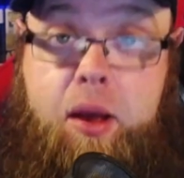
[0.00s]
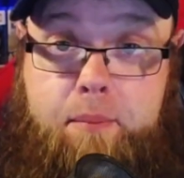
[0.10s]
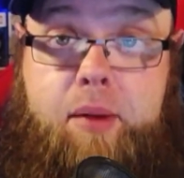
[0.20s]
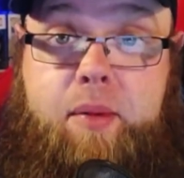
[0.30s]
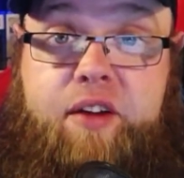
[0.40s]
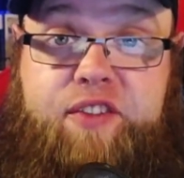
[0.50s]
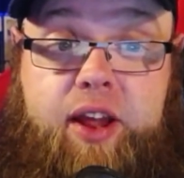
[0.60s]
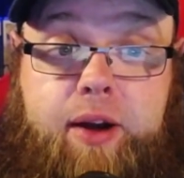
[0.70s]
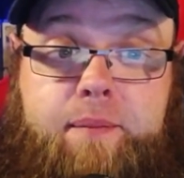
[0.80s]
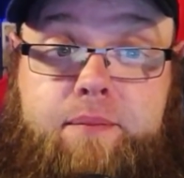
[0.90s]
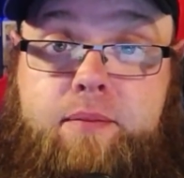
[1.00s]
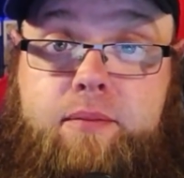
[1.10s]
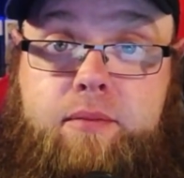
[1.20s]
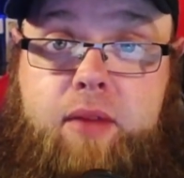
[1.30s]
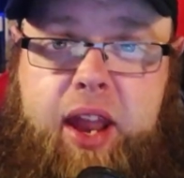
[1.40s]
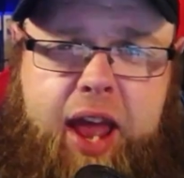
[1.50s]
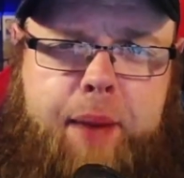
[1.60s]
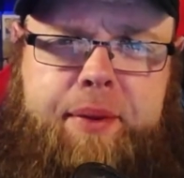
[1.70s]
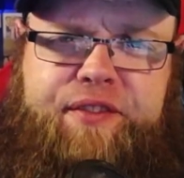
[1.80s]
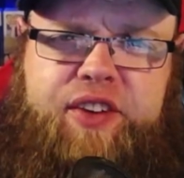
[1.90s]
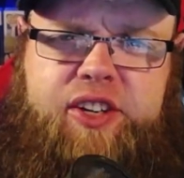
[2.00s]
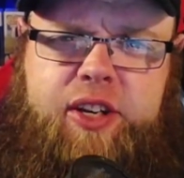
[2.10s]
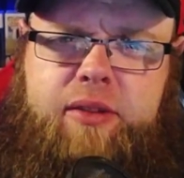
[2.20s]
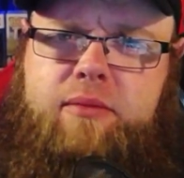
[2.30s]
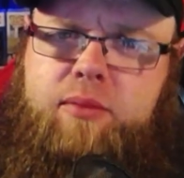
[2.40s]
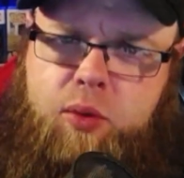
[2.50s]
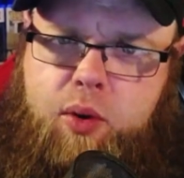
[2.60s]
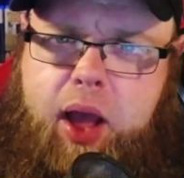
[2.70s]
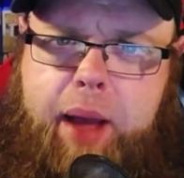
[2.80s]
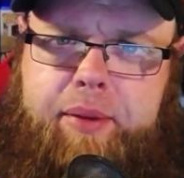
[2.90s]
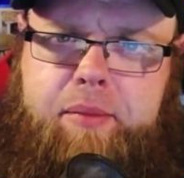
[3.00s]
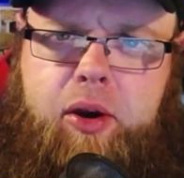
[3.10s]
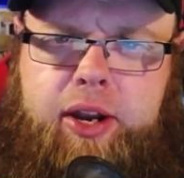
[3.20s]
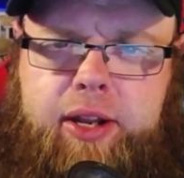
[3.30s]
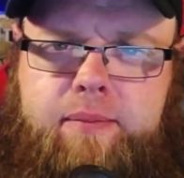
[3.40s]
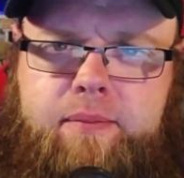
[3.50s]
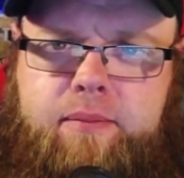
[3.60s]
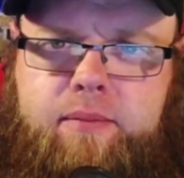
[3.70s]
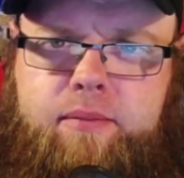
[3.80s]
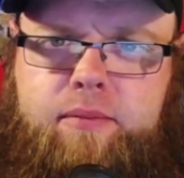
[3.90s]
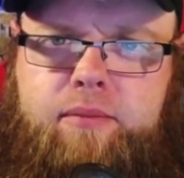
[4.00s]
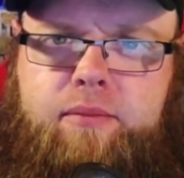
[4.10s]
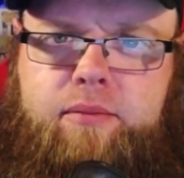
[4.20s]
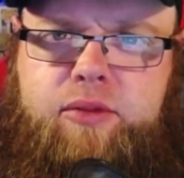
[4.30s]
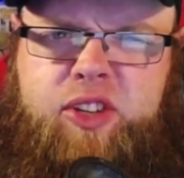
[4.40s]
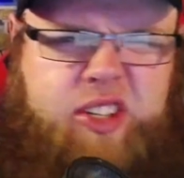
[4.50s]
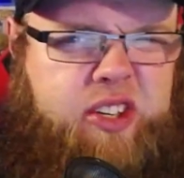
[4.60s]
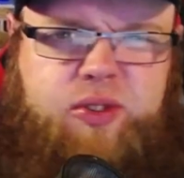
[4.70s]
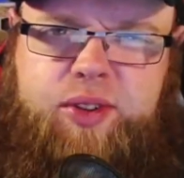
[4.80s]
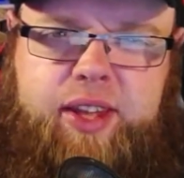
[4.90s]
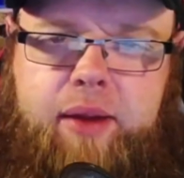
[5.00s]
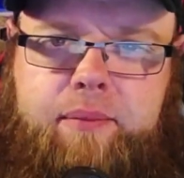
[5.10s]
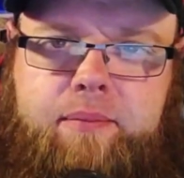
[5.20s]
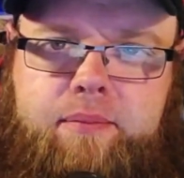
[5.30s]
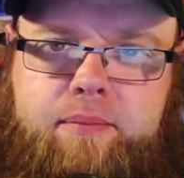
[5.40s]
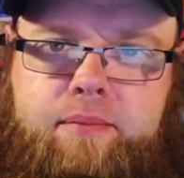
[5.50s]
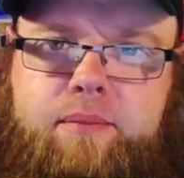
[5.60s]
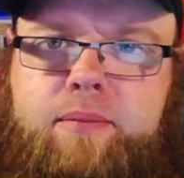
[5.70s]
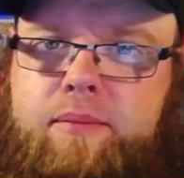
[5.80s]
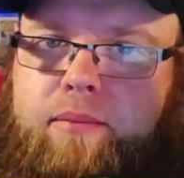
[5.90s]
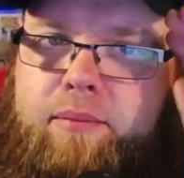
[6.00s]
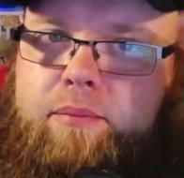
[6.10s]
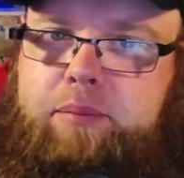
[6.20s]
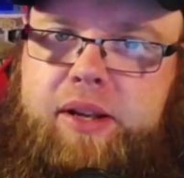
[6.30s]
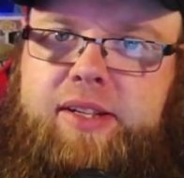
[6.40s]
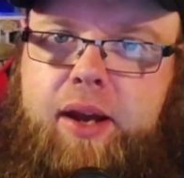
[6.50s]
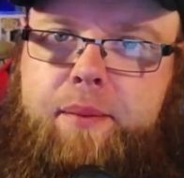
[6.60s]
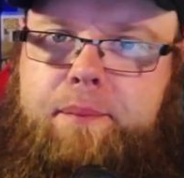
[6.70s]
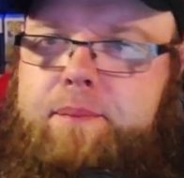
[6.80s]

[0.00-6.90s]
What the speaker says: Bye-bye for now. And happy fishing or happy mining. Just enjoy the game. Peace out.